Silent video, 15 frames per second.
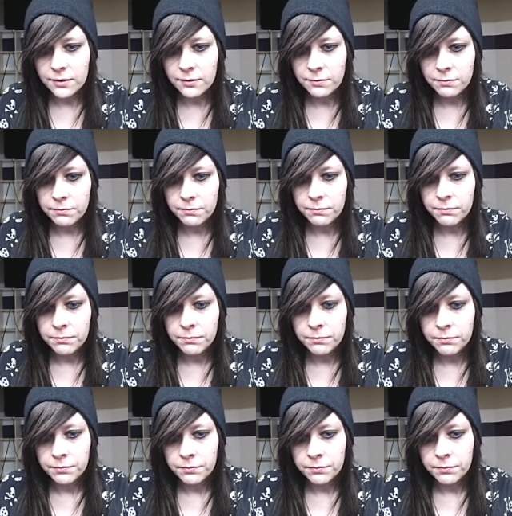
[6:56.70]

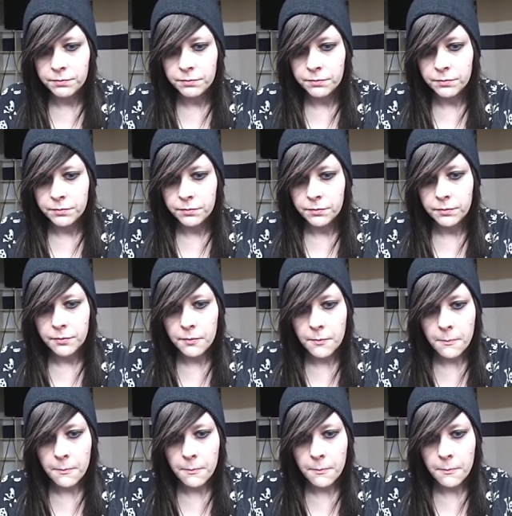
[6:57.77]
(silence)